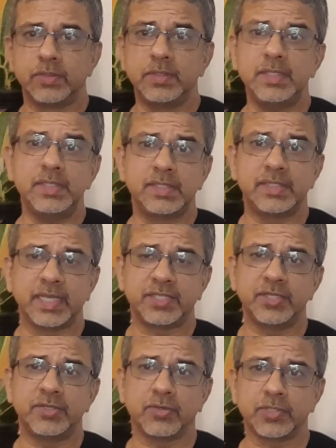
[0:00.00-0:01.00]
this
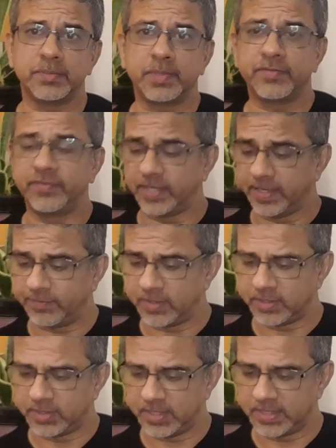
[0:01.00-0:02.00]
section talks about
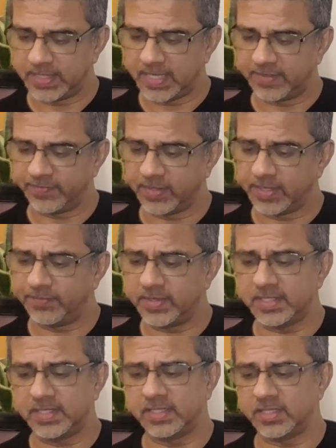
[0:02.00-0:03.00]
forgiveness. She says
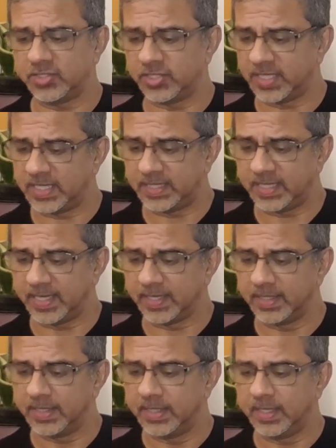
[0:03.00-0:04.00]
forgiveness is a tricky
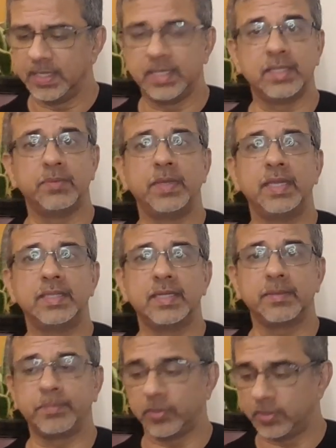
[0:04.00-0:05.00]
thing in the way
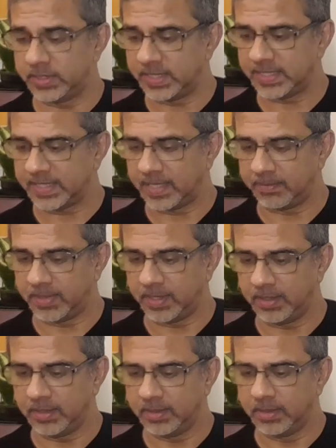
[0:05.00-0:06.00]
that apologies can
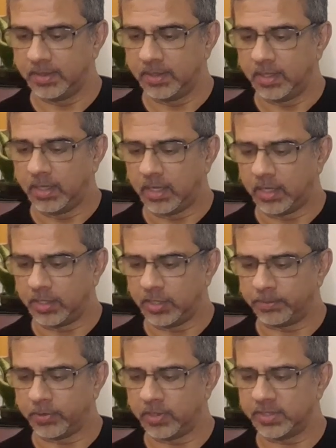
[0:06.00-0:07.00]
be. Are
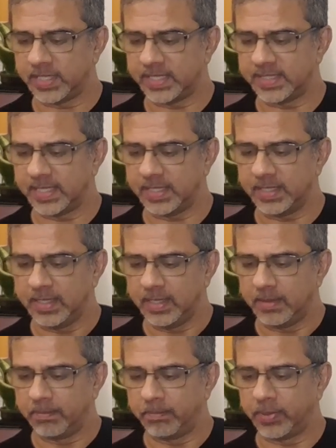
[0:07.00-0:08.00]
you apologizing
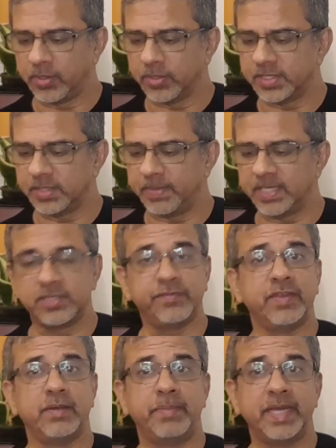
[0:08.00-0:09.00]
because it makes you
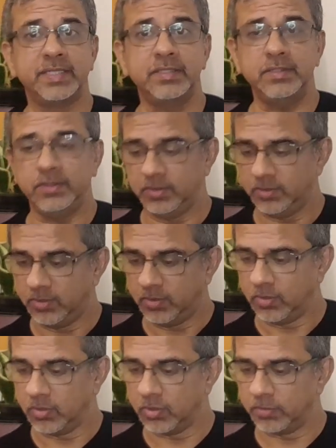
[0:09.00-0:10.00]
feel better,
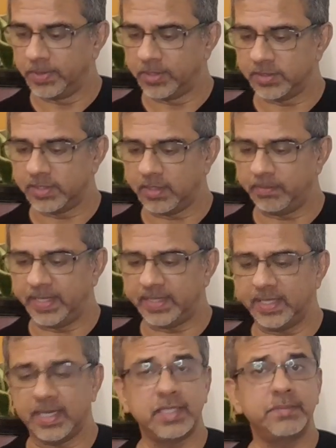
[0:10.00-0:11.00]
or because it will make
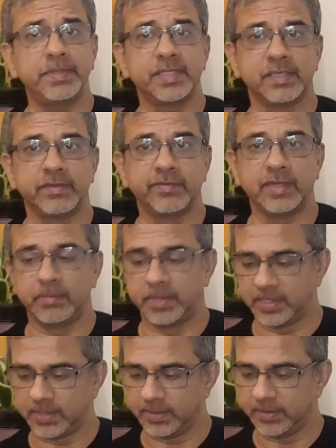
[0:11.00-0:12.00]
the other person feel
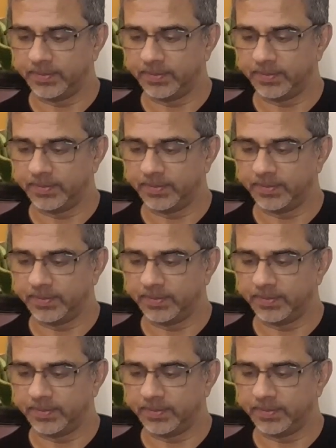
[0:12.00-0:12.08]
better?